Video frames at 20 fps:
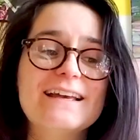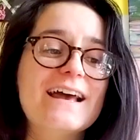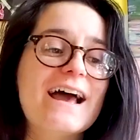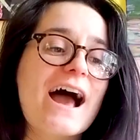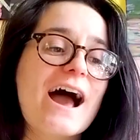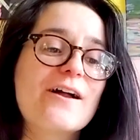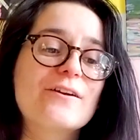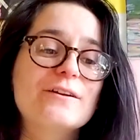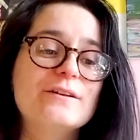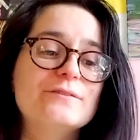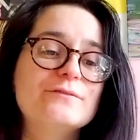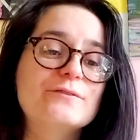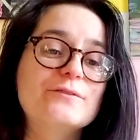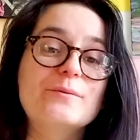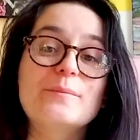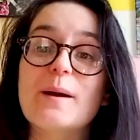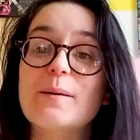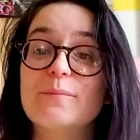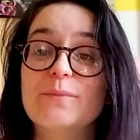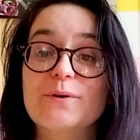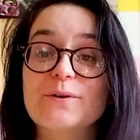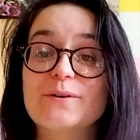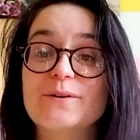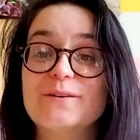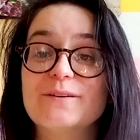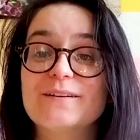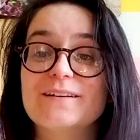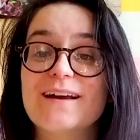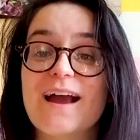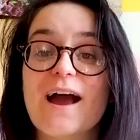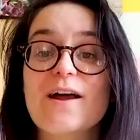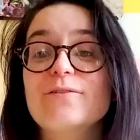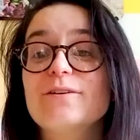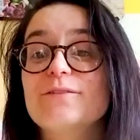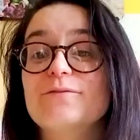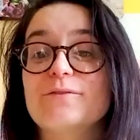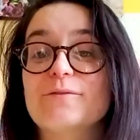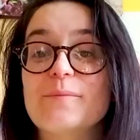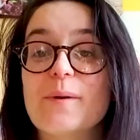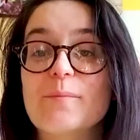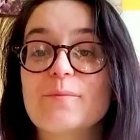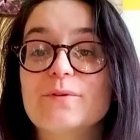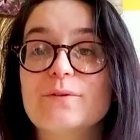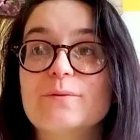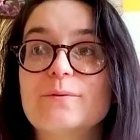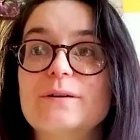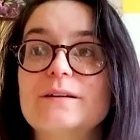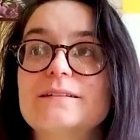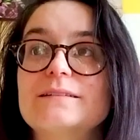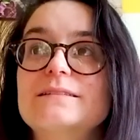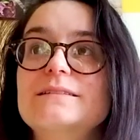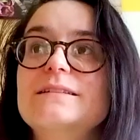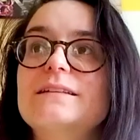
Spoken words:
I don't even remember the words